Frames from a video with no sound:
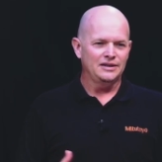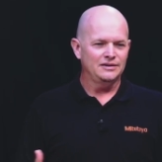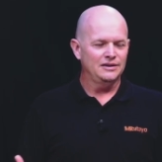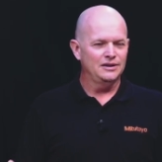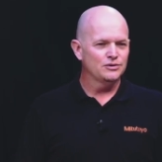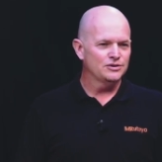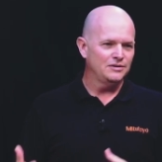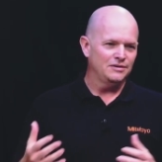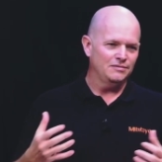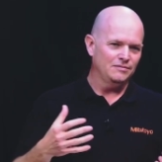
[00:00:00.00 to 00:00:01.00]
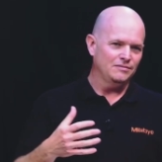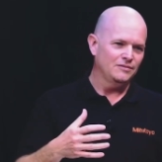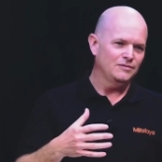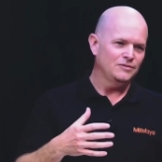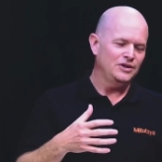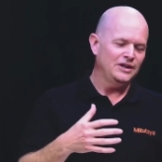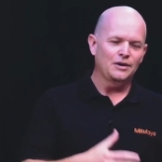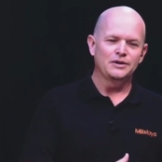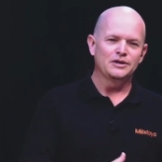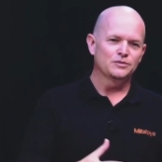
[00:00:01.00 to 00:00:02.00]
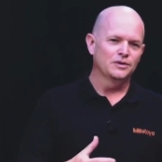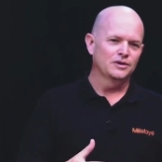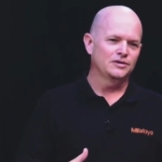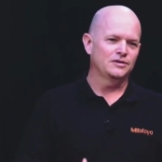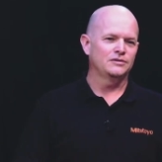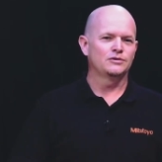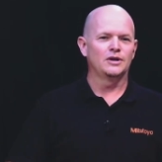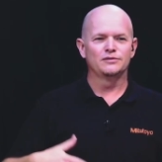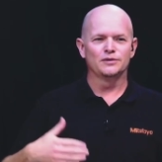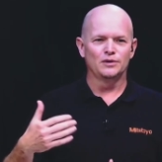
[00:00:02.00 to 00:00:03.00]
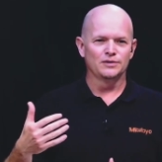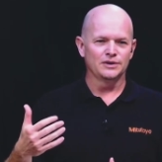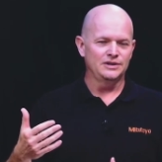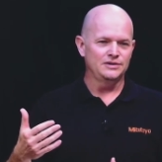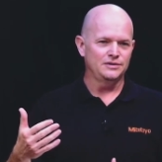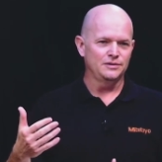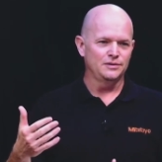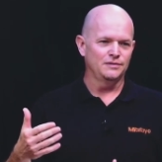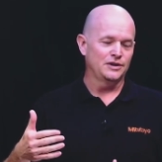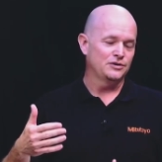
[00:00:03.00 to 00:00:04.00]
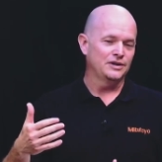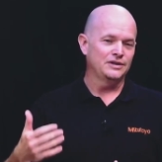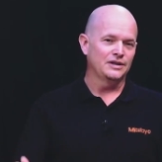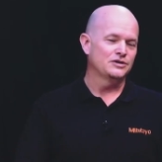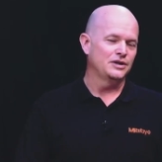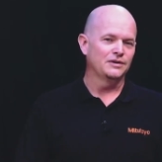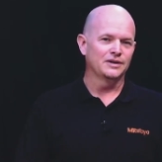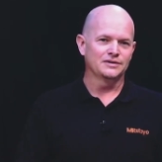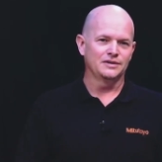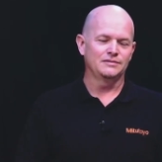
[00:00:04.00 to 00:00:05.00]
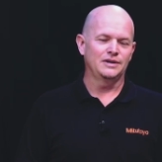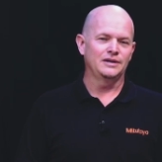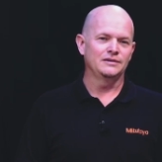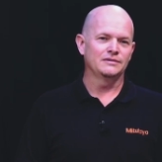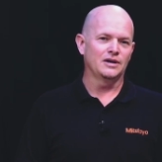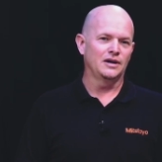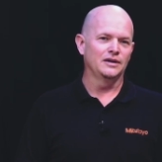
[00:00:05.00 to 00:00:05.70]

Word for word: that interest in seeing how things worked transferred over into eventually into engineering in